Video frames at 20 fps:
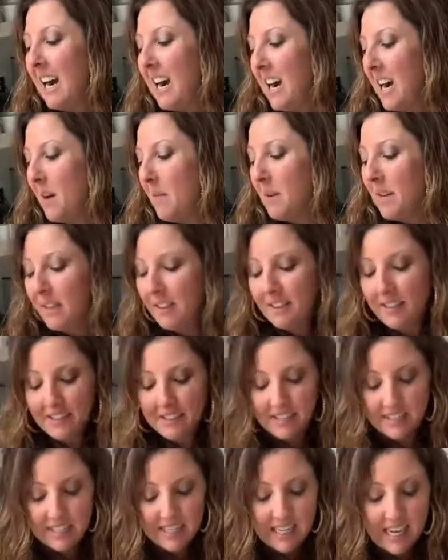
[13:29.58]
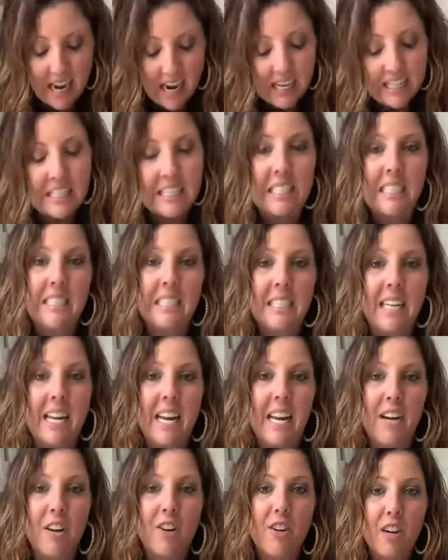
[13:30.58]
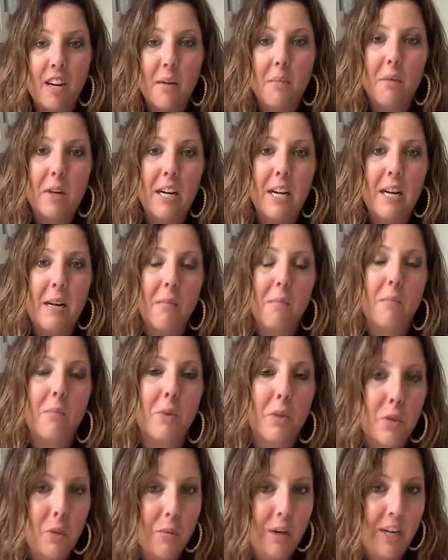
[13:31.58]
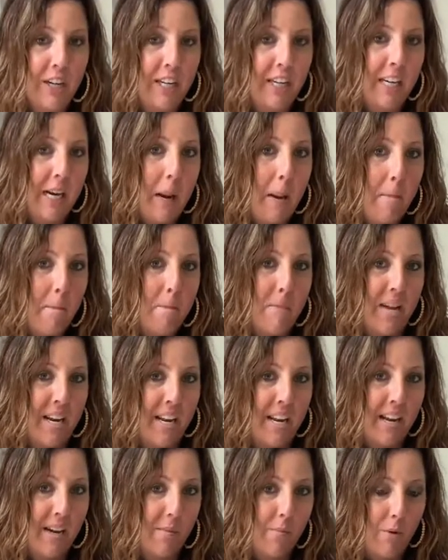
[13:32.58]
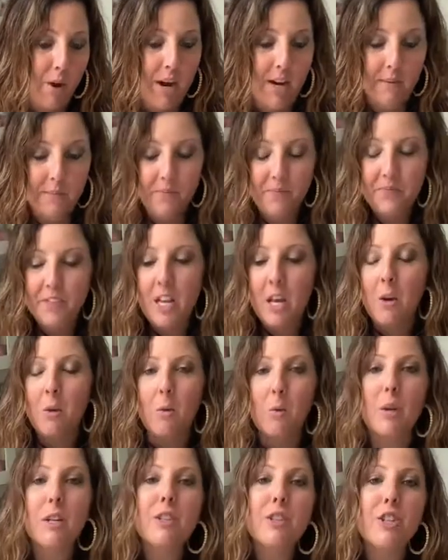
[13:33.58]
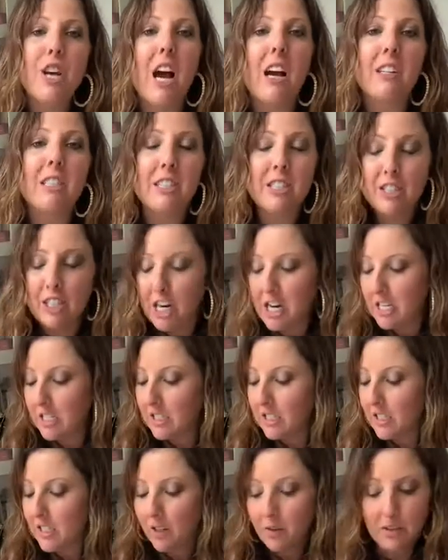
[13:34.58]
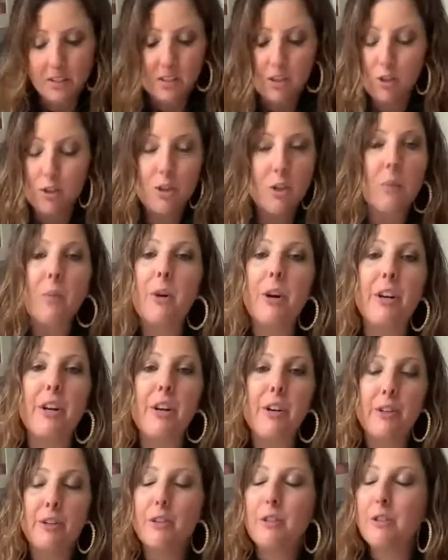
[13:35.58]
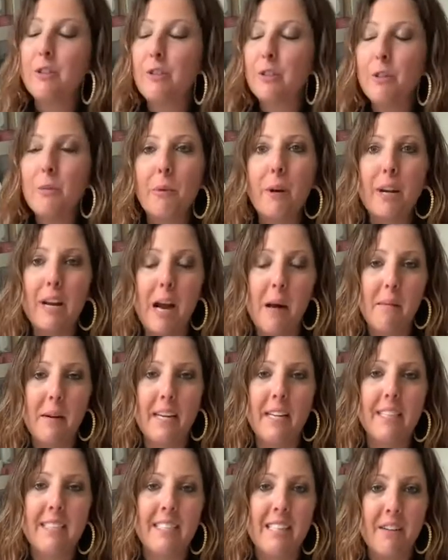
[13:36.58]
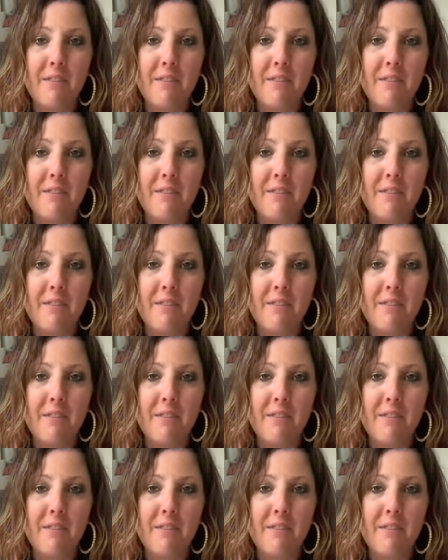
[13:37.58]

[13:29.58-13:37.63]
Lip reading: And this again is a cranberry blueberry banana bread with chocolate chunks, so it's super, super yummy.